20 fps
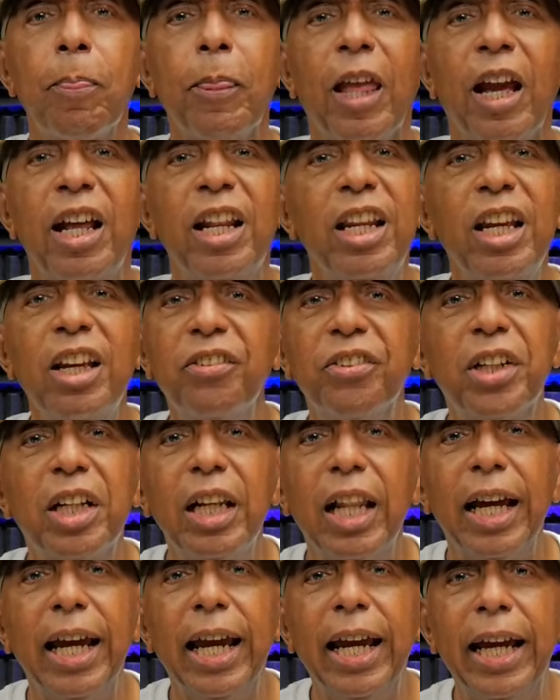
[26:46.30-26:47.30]
in his
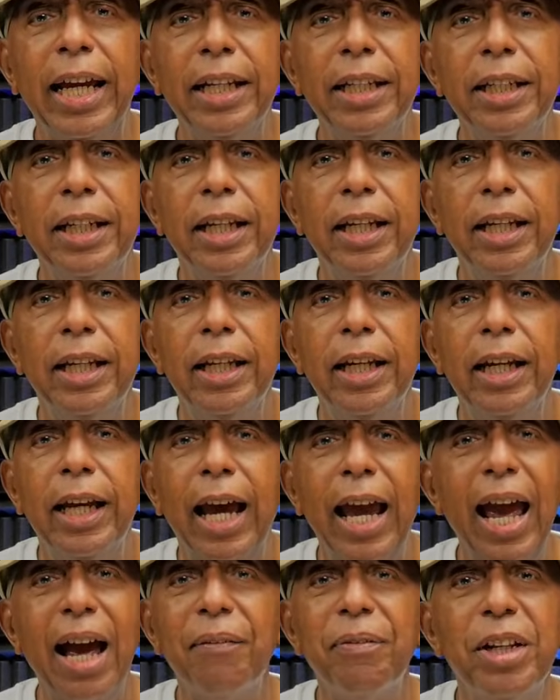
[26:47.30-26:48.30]
clan,
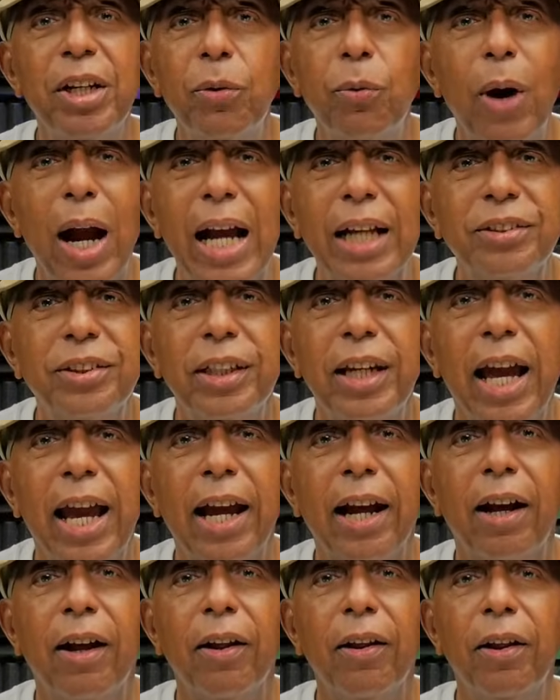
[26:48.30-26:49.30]
have any
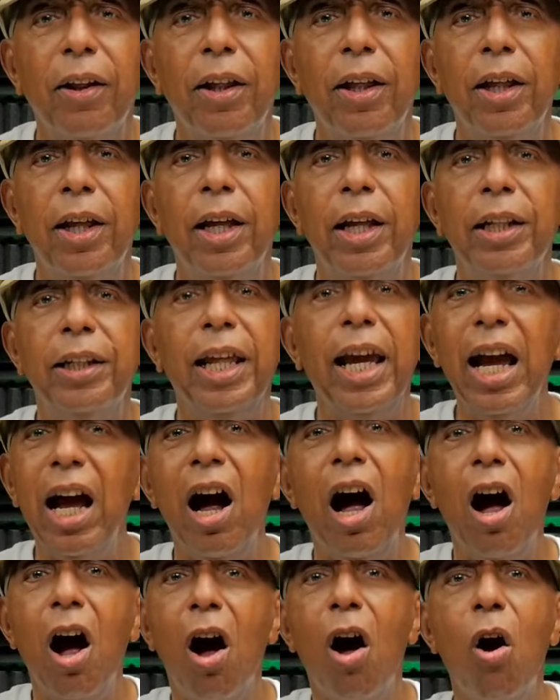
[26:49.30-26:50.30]
rationale. They're
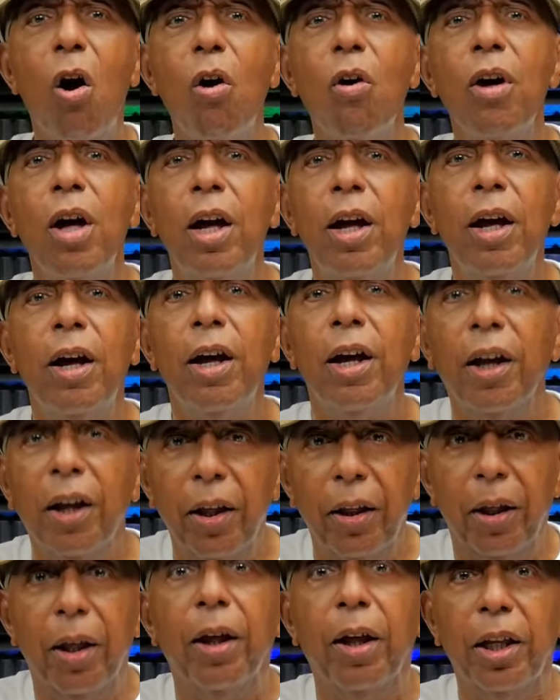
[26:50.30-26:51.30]
all
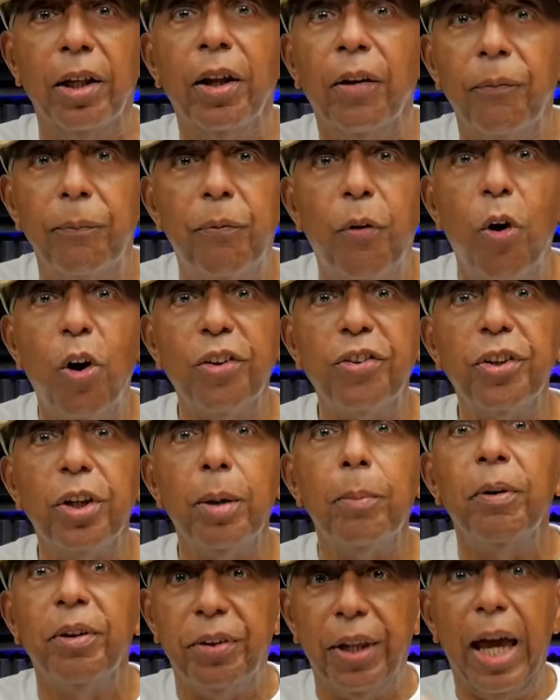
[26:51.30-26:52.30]
forcing
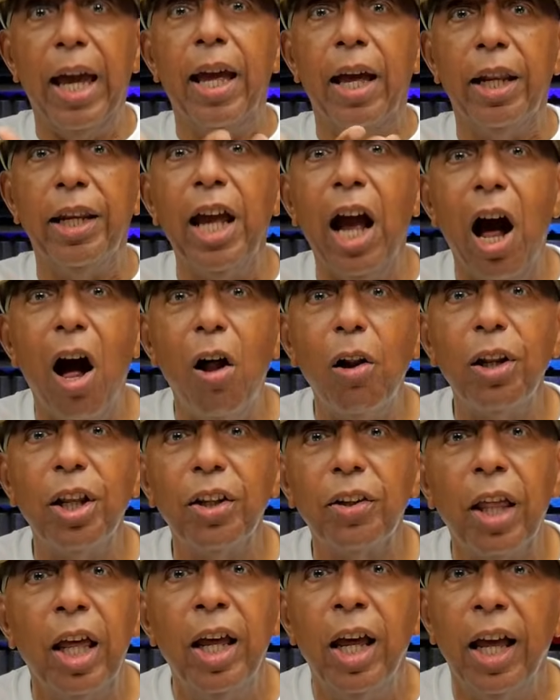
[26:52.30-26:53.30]
him and say, they all
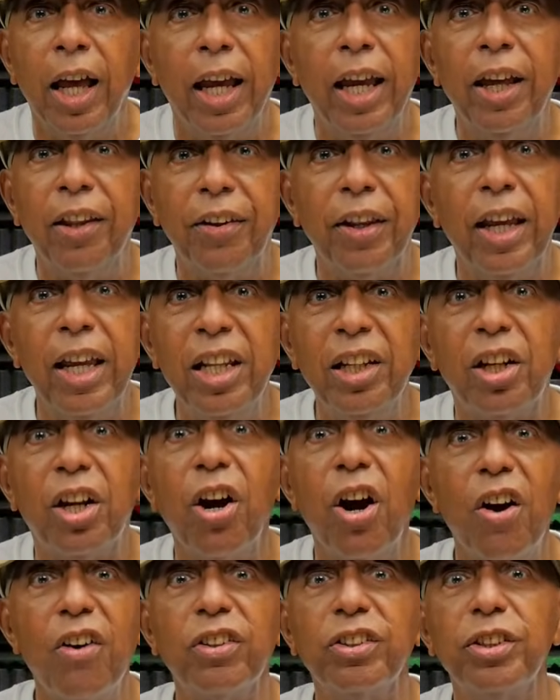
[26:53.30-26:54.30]

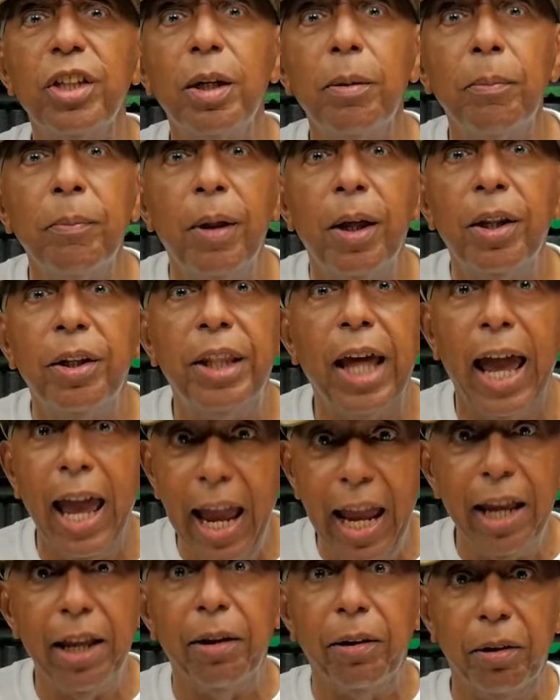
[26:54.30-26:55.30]
encouraging him to,
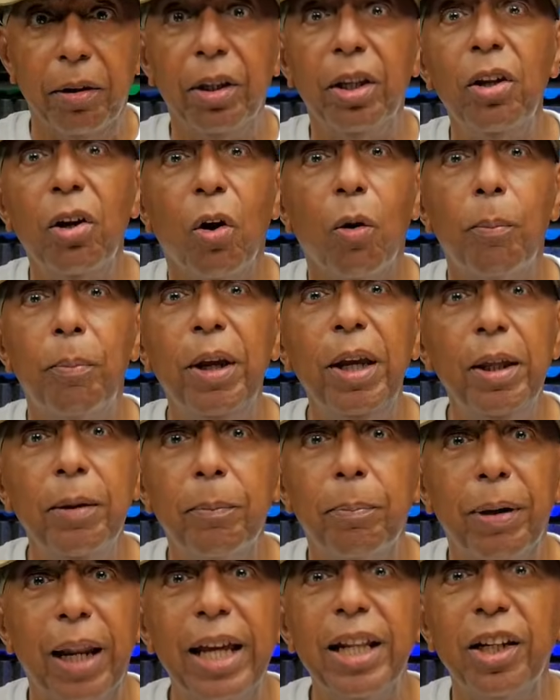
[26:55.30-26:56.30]
hey,
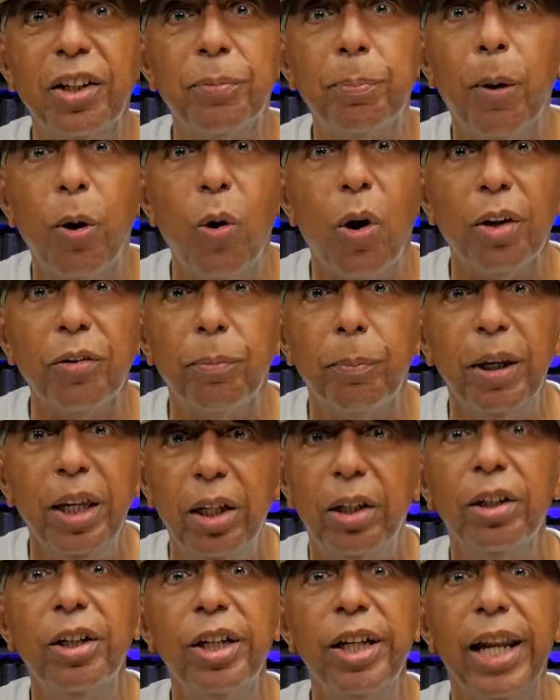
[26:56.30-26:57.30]
play the sports, be
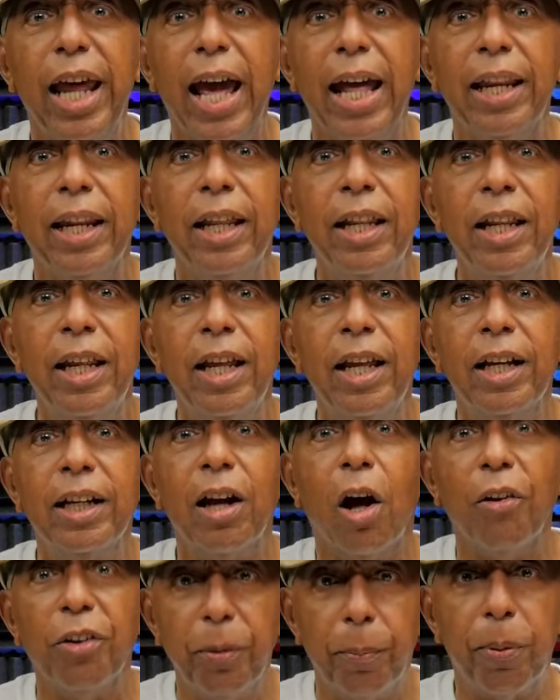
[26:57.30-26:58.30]
good at it.
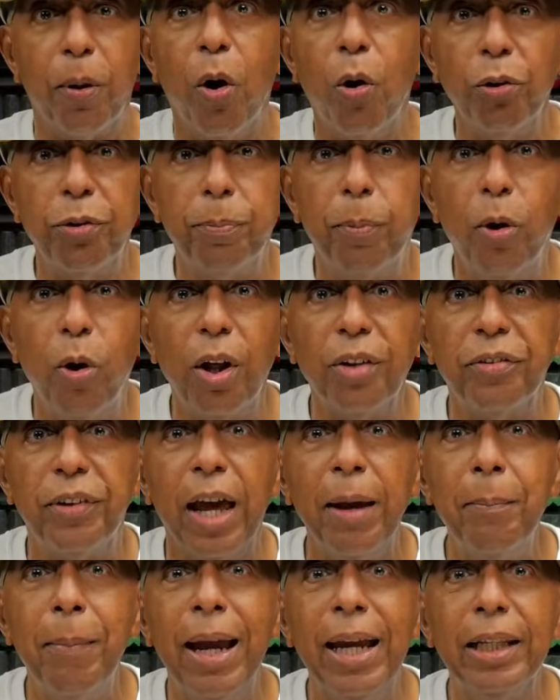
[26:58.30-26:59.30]
Because the pro sports,
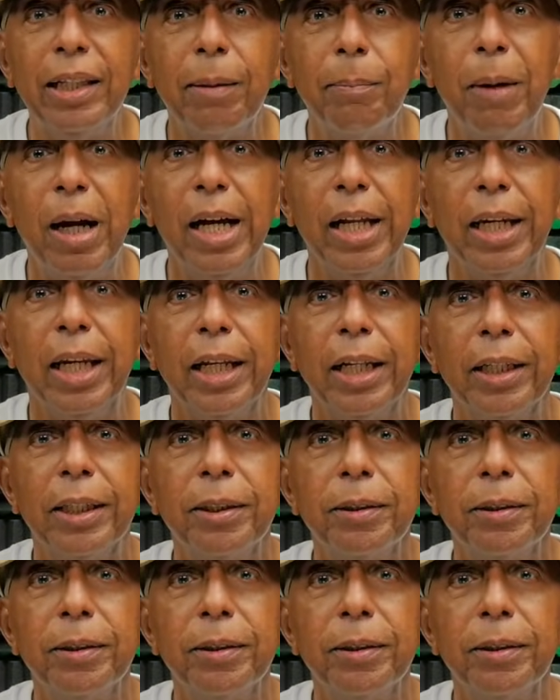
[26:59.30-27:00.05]
they make the money.